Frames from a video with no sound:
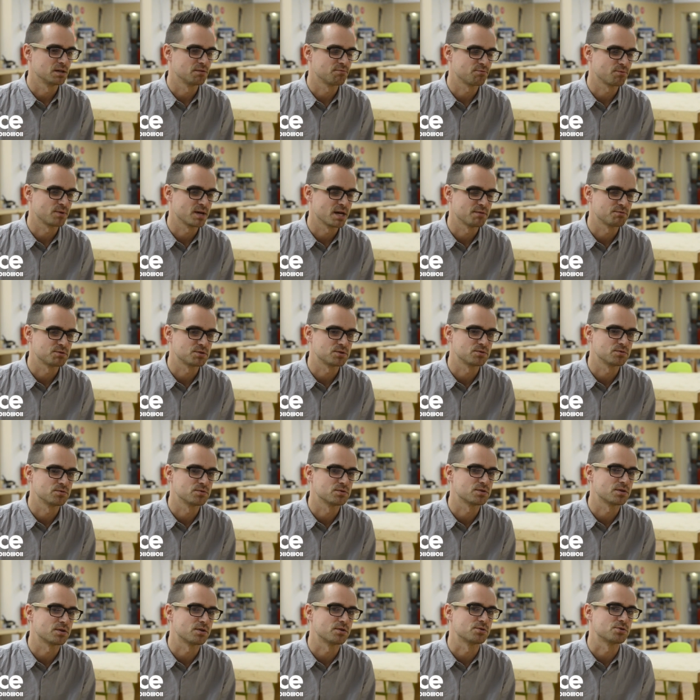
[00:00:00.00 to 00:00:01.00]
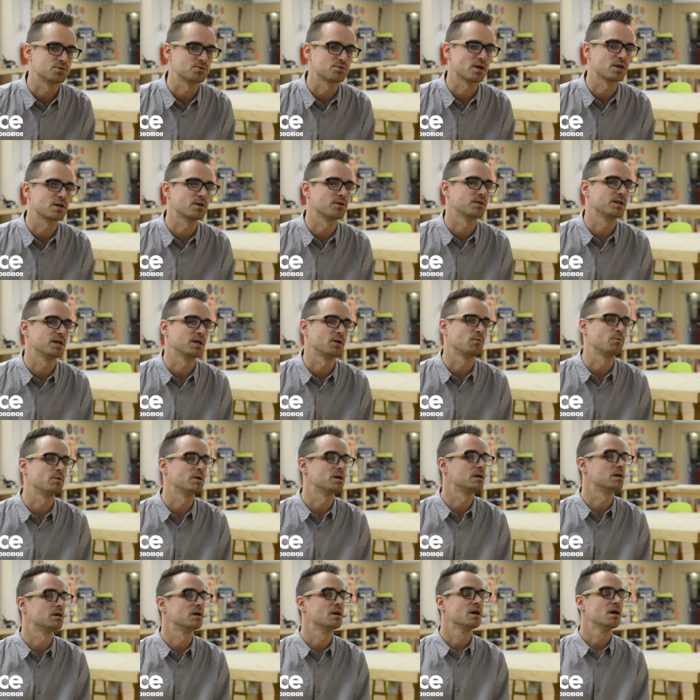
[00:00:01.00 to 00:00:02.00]
if we have students that are struggling,
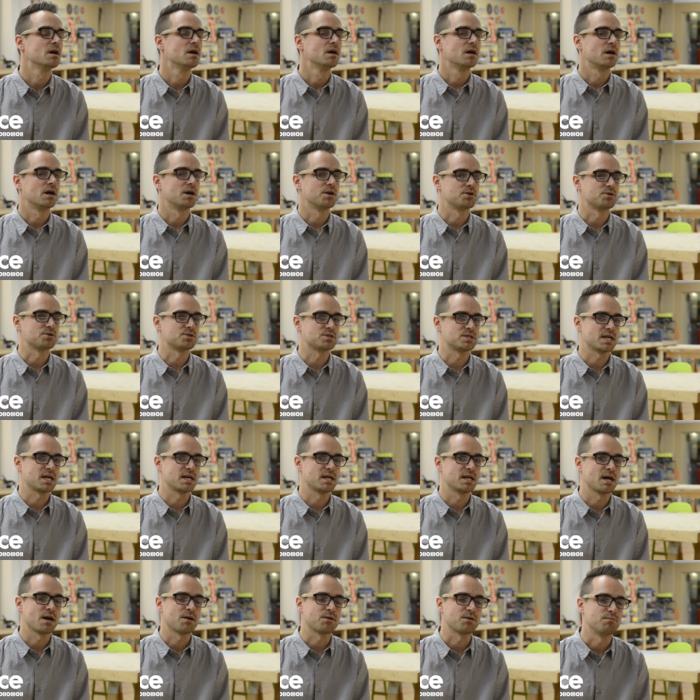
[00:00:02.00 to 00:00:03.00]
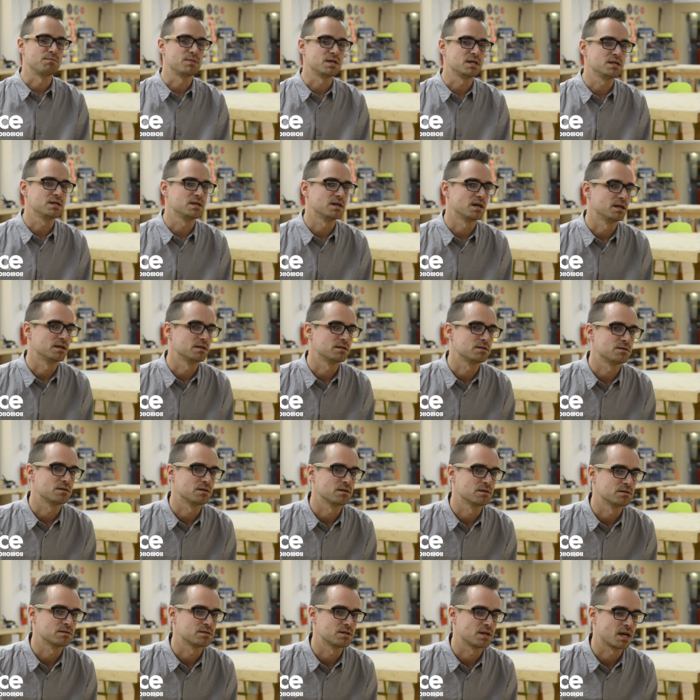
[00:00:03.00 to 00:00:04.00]
we understand how to mediate
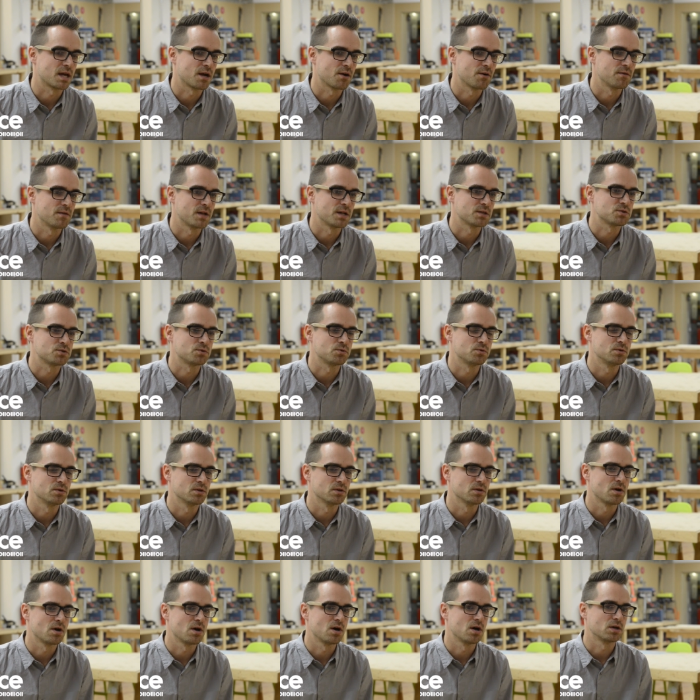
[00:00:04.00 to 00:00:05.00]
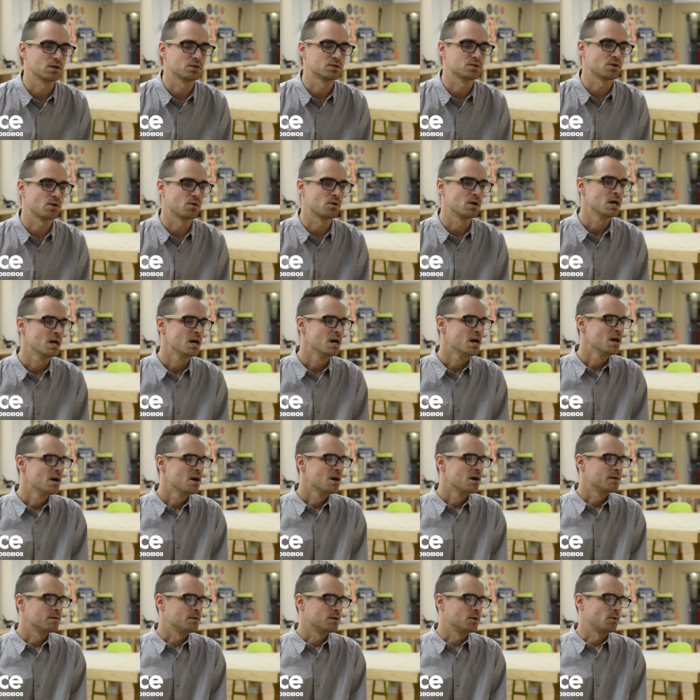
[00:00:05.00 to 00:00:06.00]
to, to carry that student along. So,
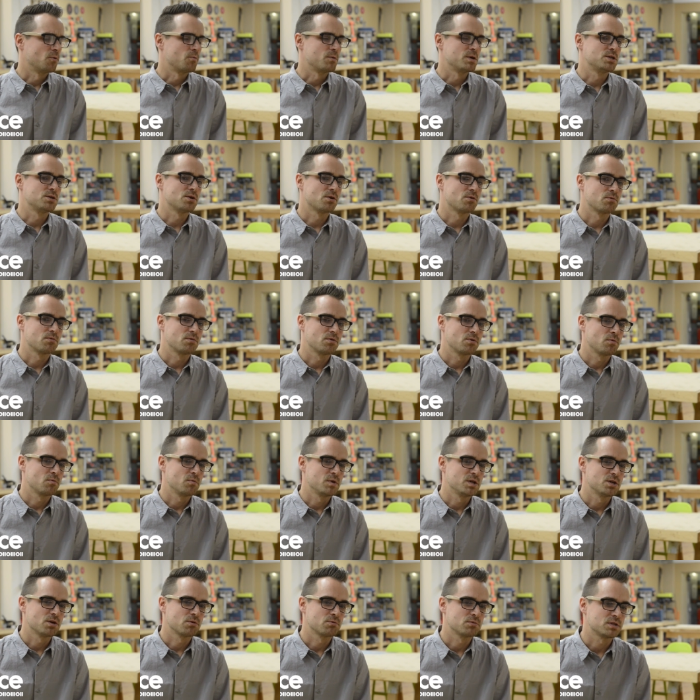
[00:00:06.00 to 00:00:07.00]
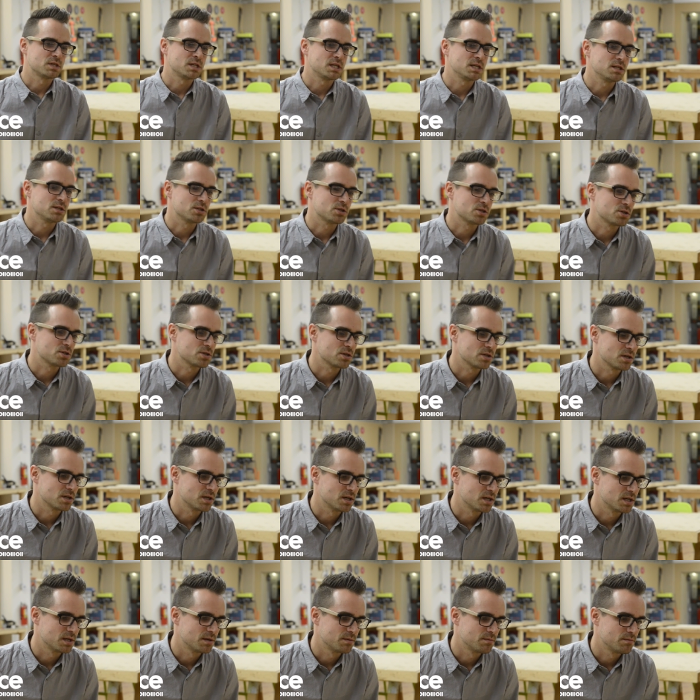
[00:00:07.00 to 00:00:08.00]
you know, we don't, we don't teach
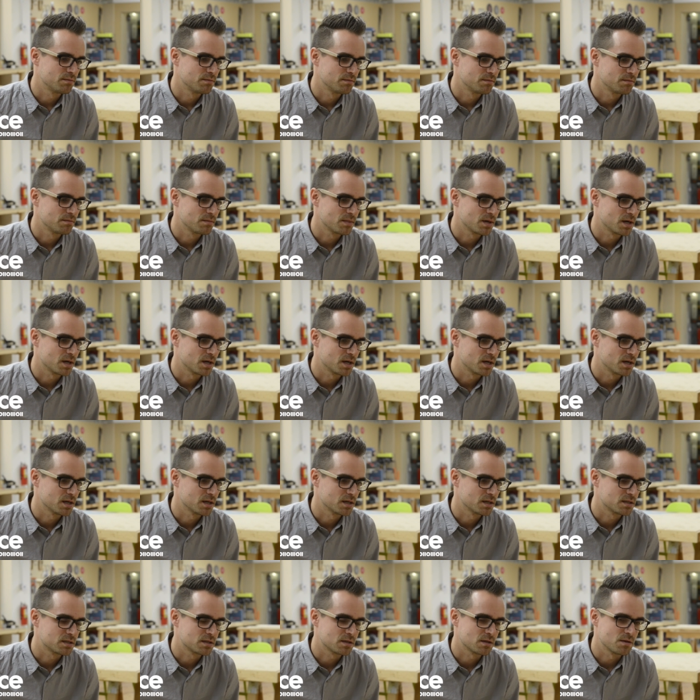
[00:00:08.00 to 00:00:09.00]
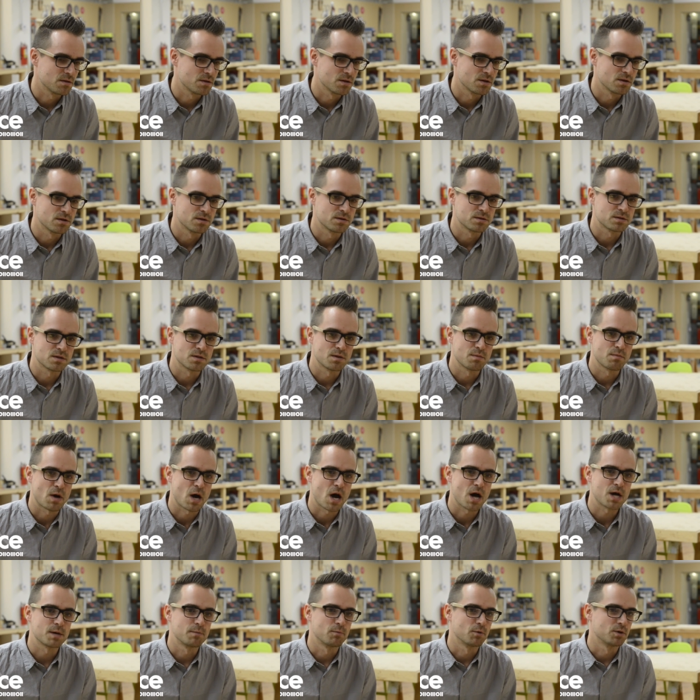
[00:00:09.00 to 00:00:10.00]
um, uh, to, the, to the
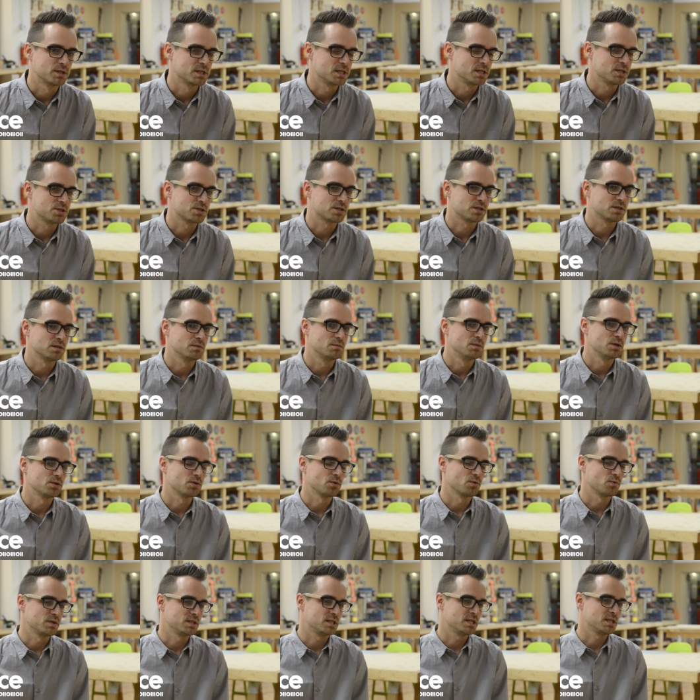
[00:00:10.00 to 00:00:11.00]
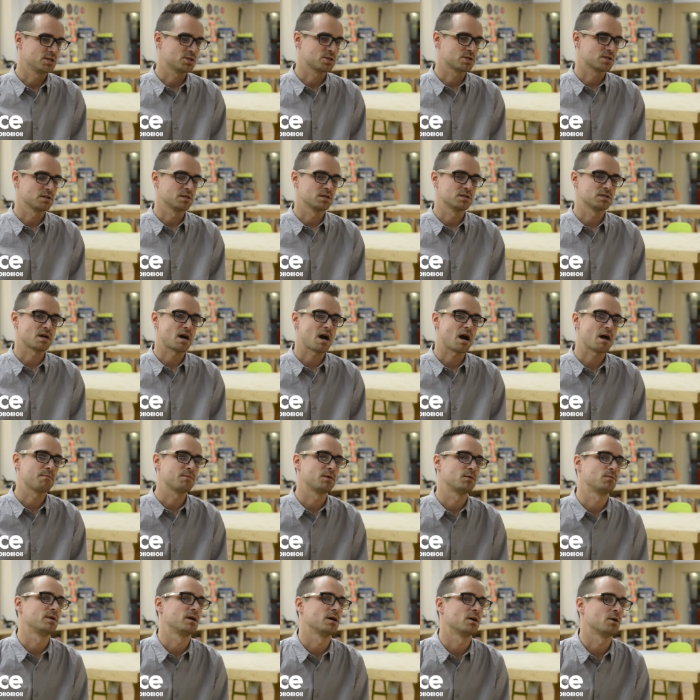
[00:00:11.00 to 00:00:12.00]
bottom or teach to the middle. We teach to the
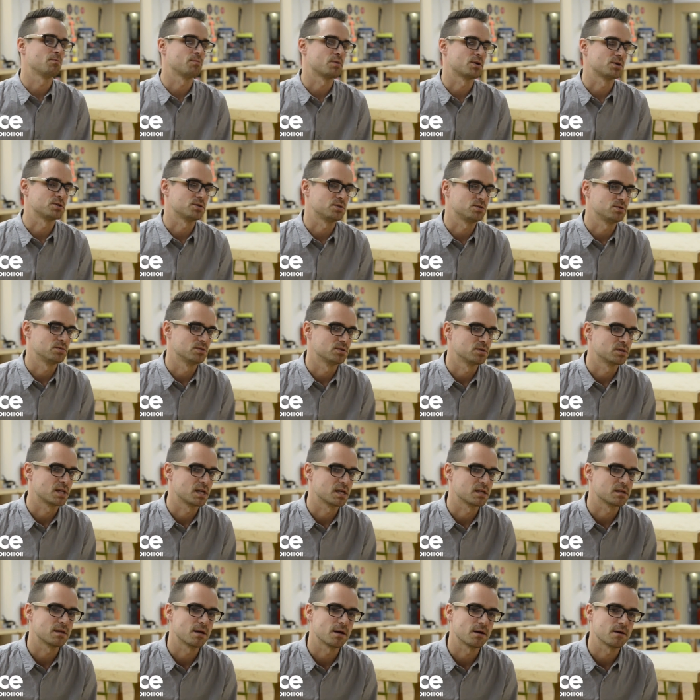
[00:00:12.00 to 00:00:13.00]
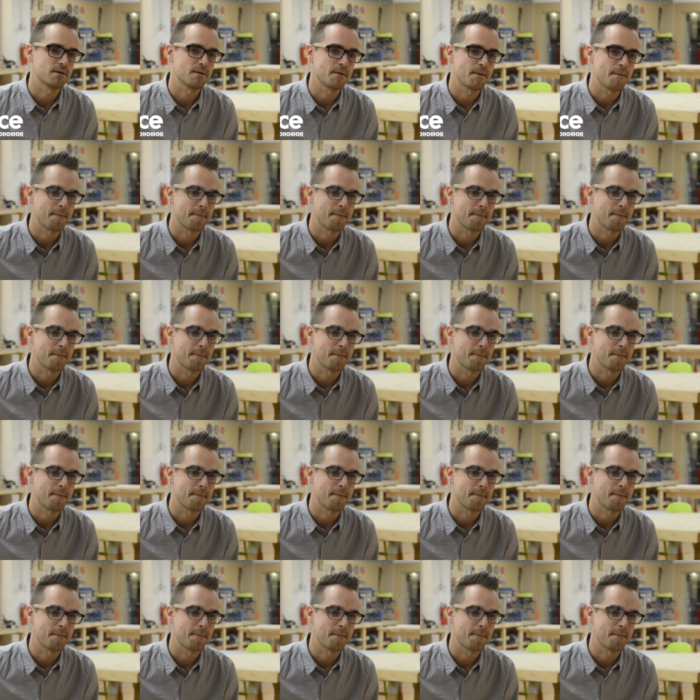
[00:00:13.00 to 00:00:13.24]
top and we help our students get there.